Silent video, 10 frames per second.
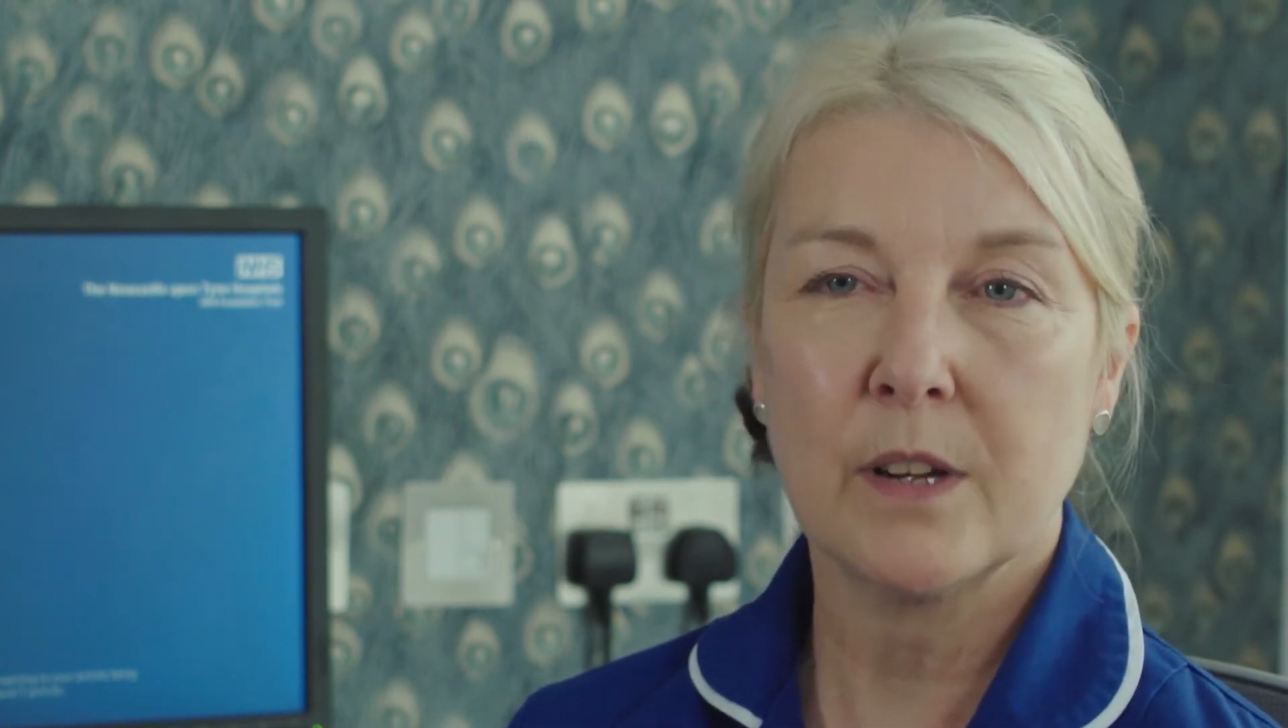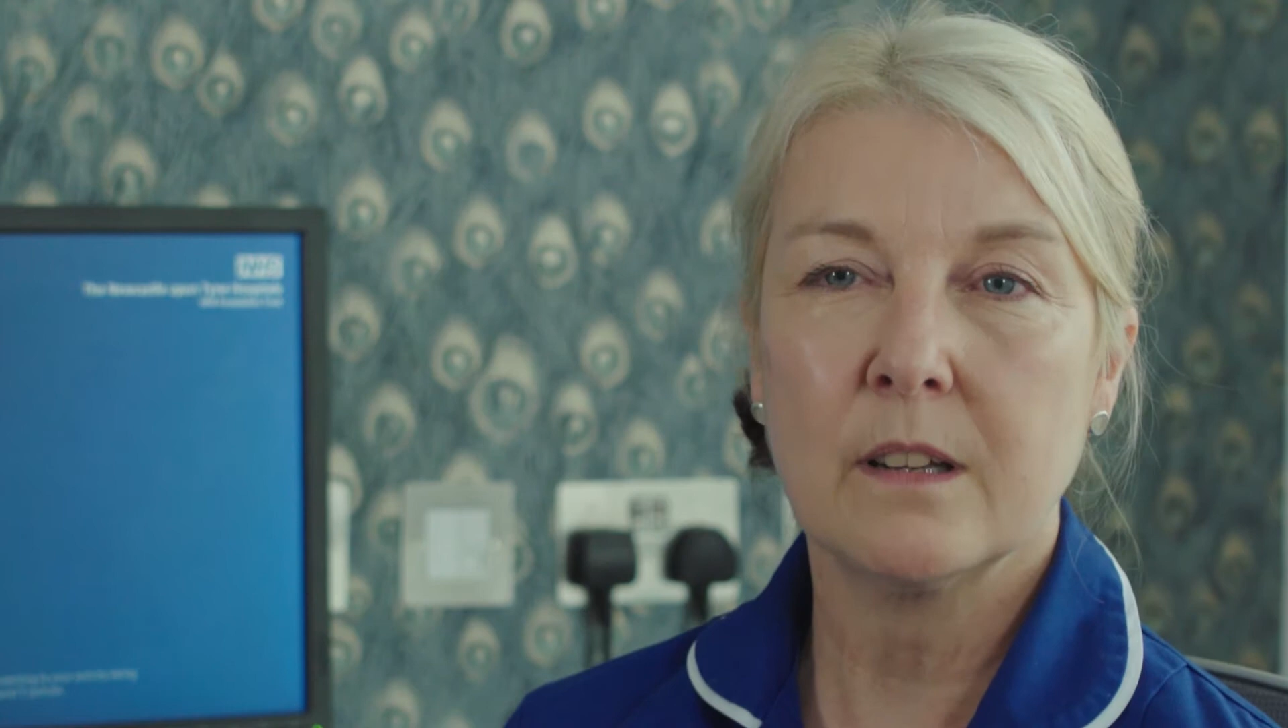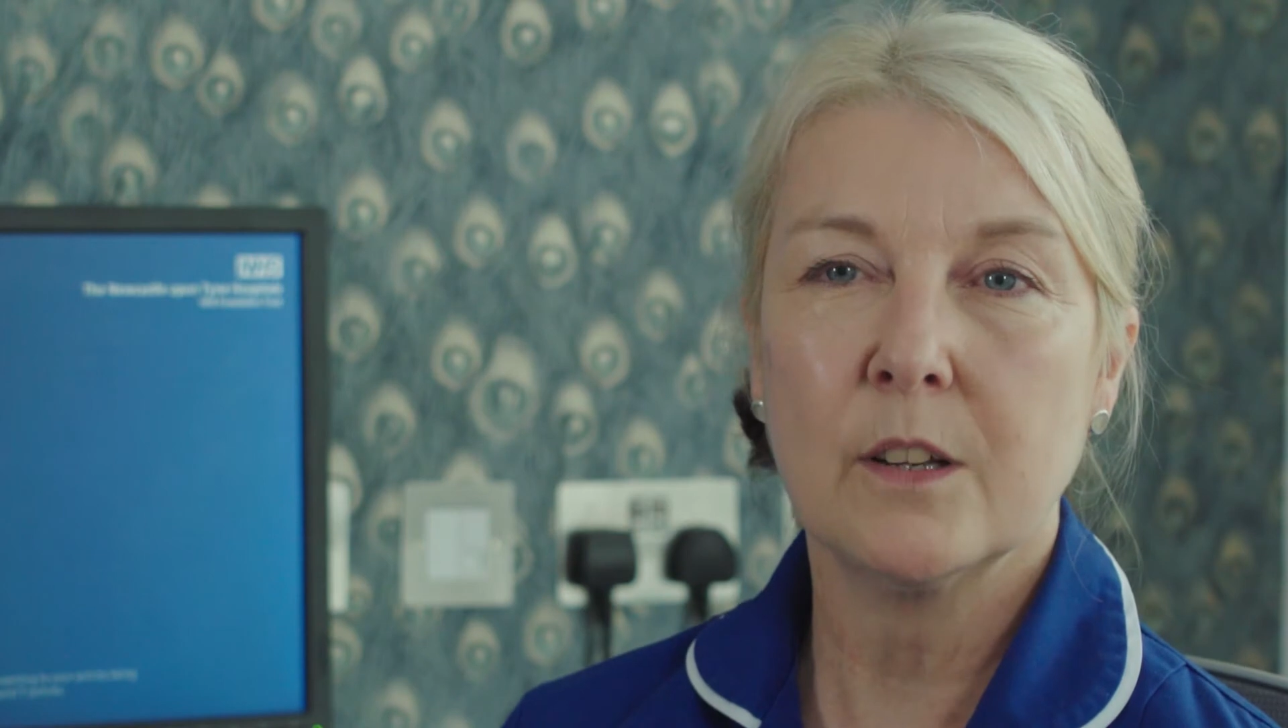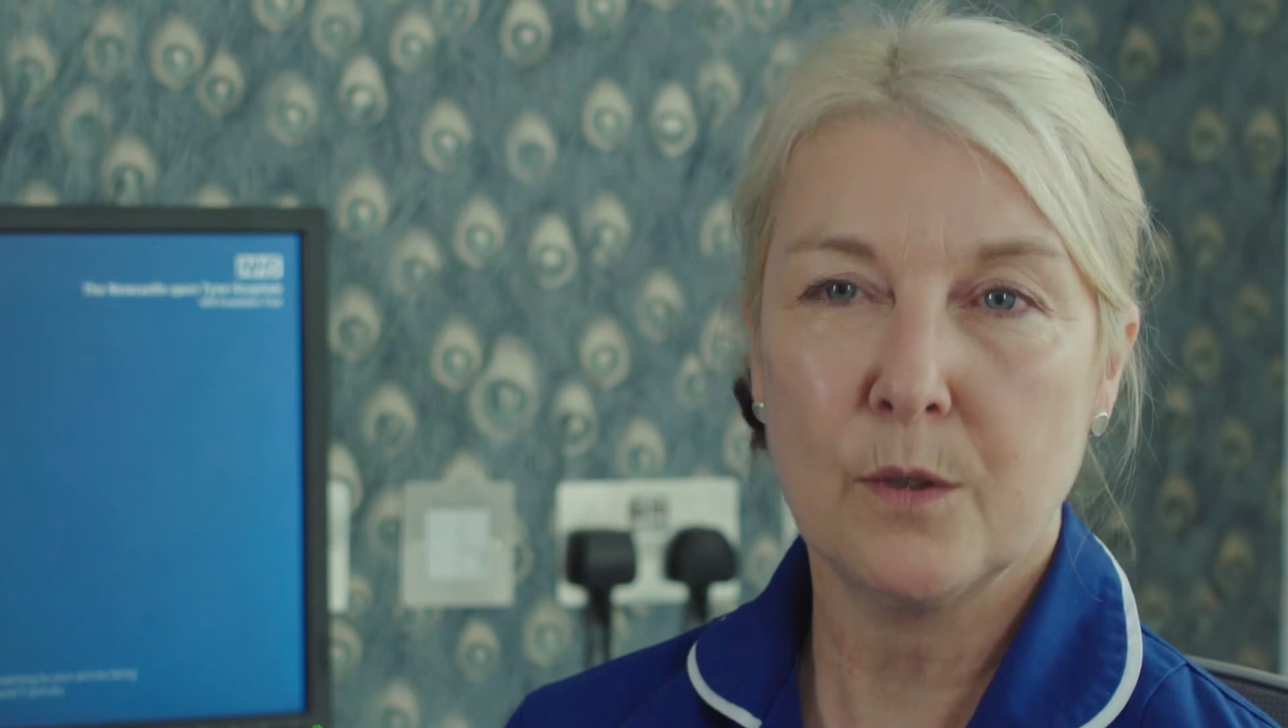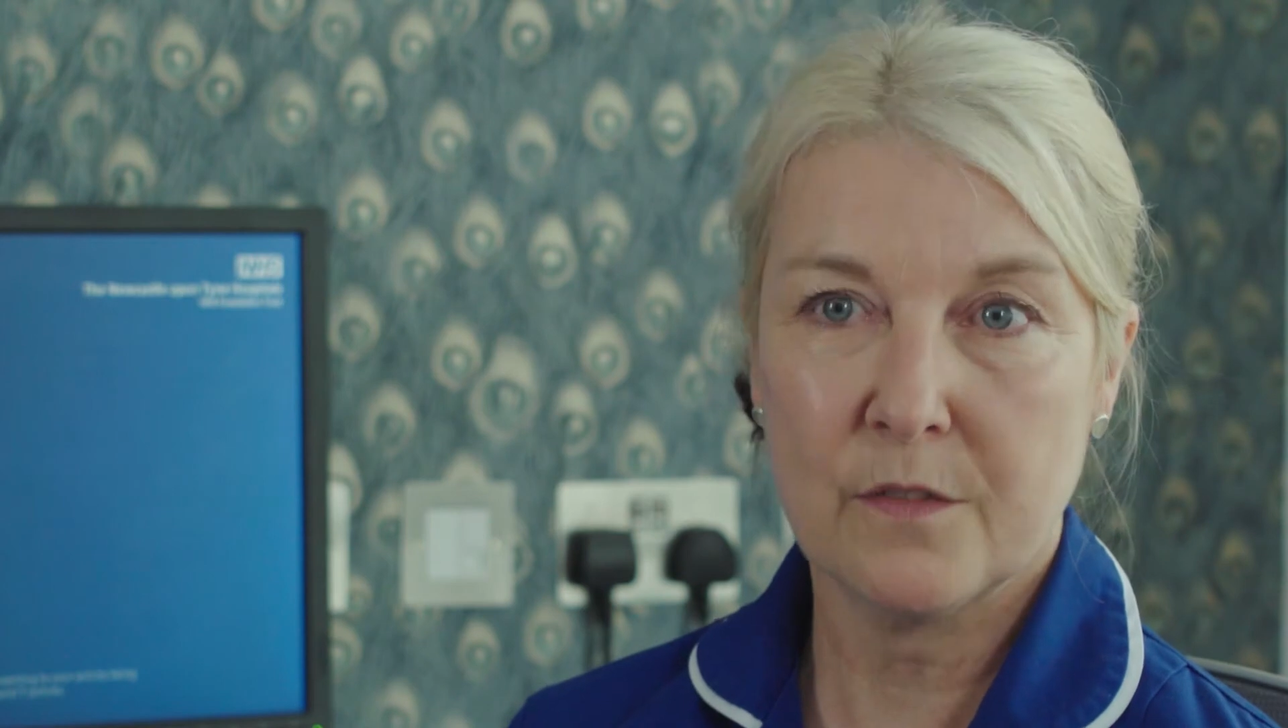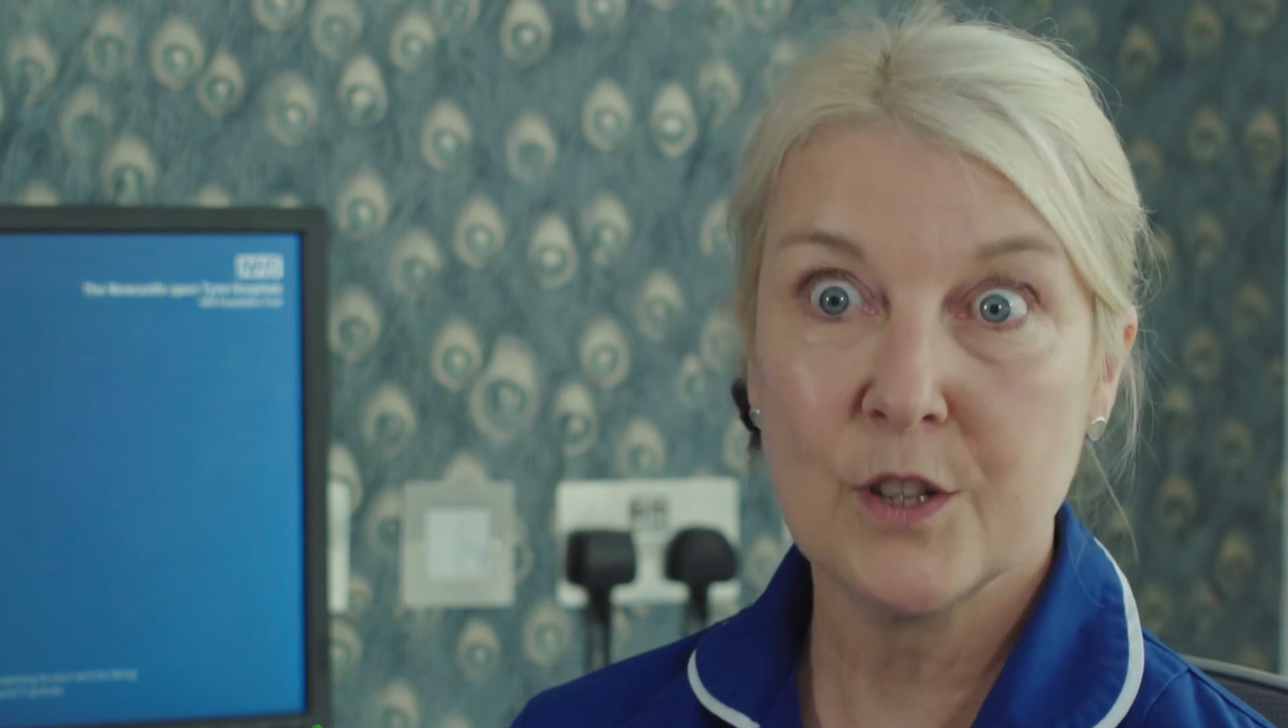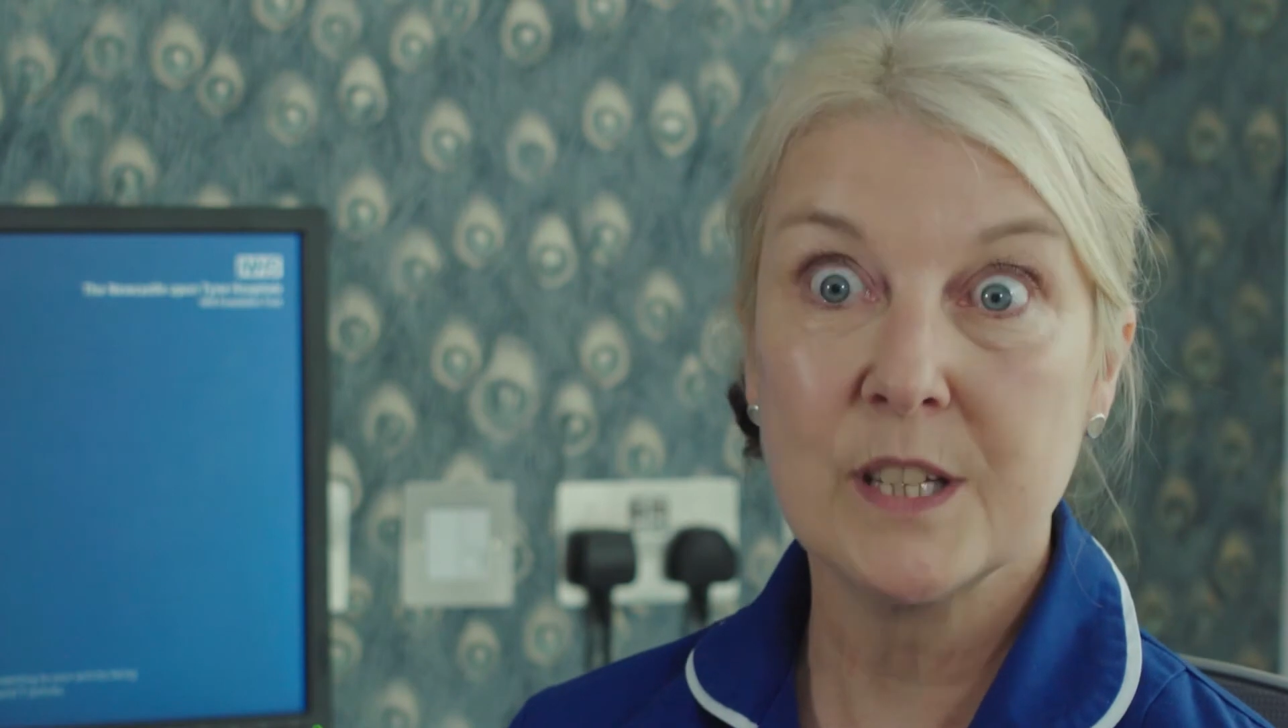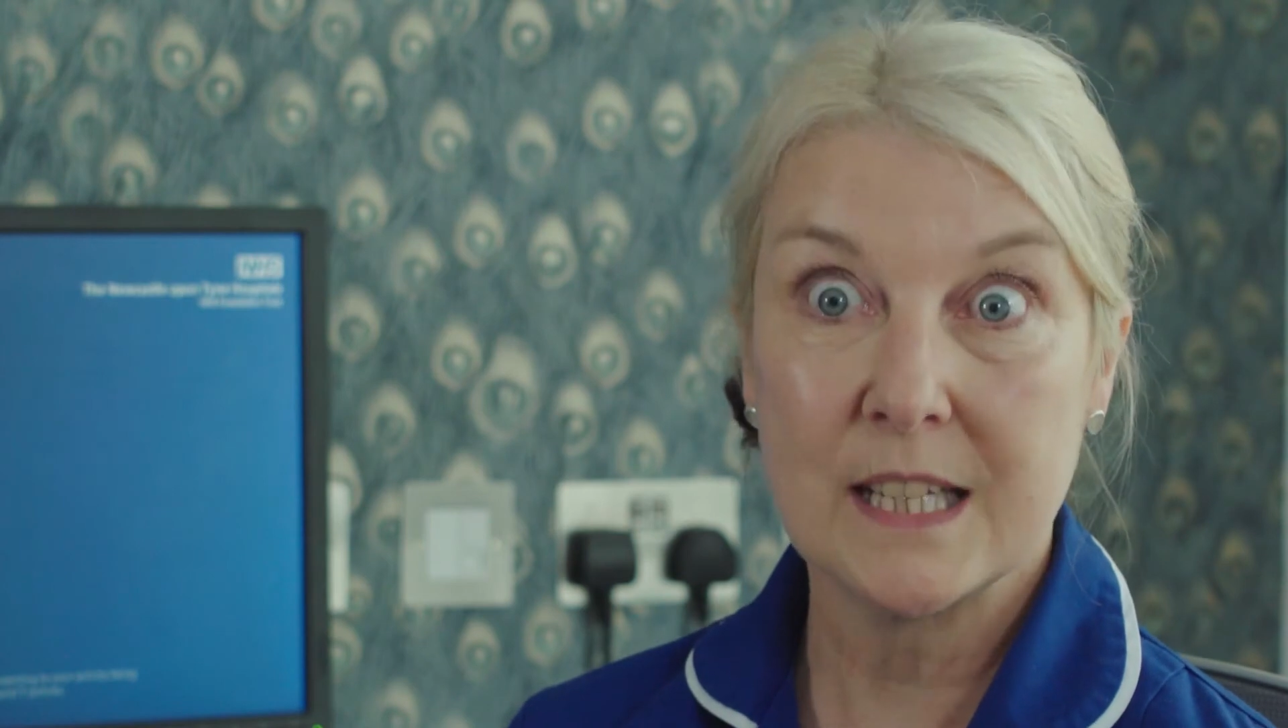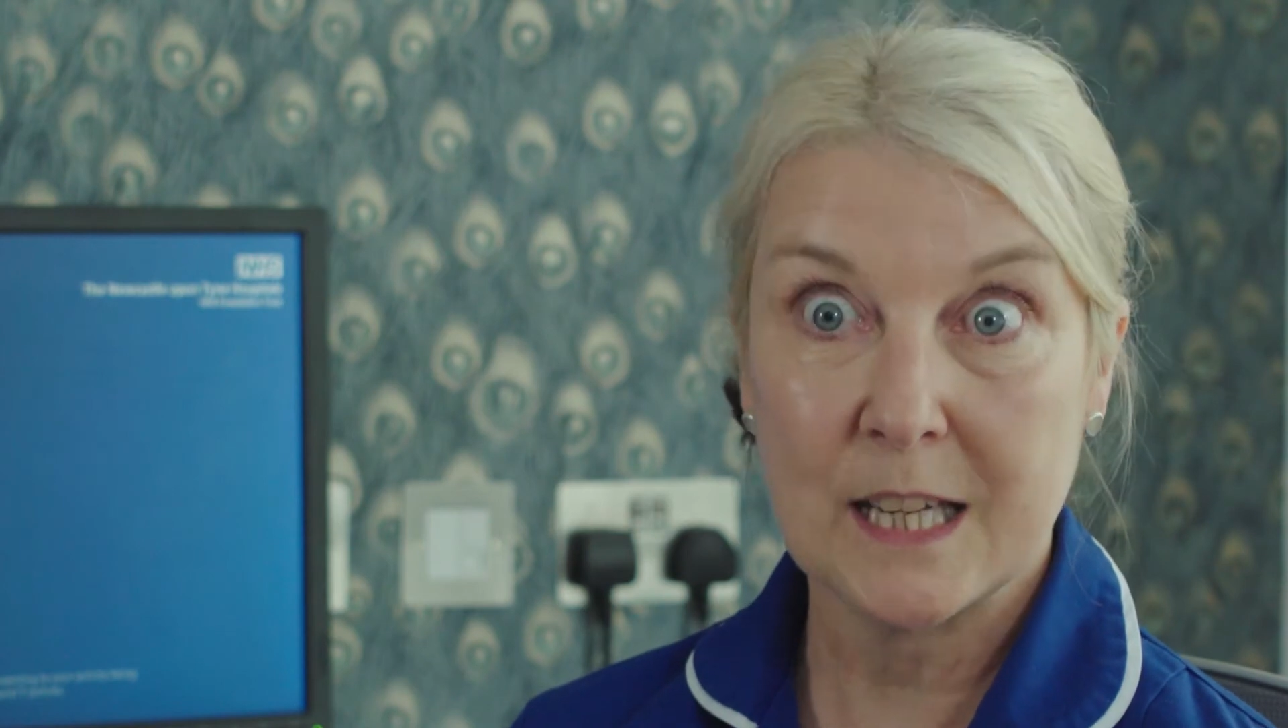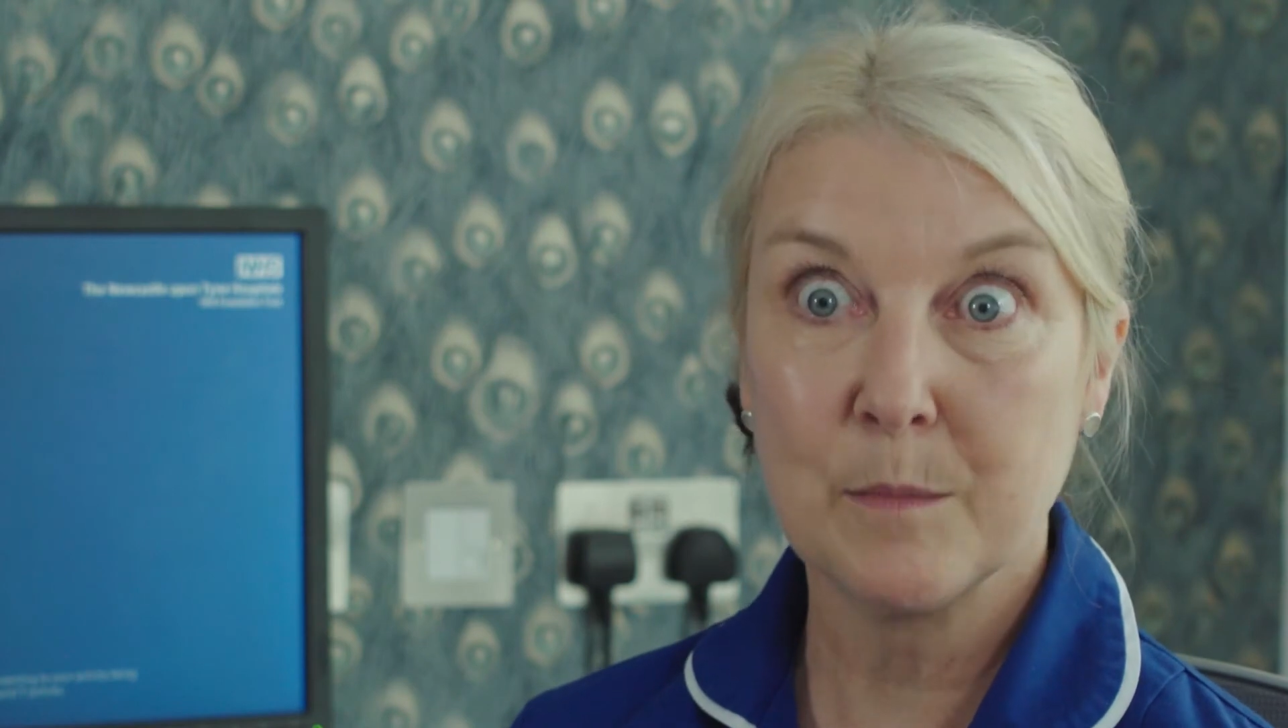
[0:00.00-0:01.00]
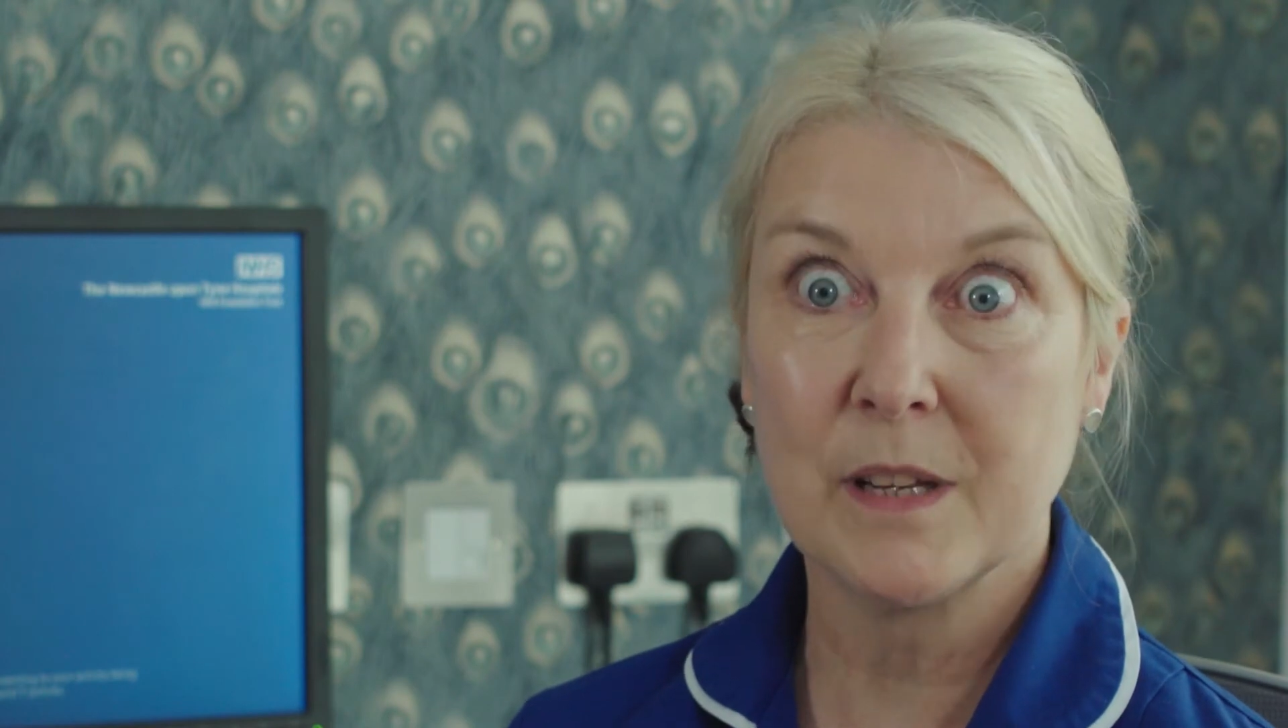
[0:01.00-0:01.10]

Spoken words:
and university teams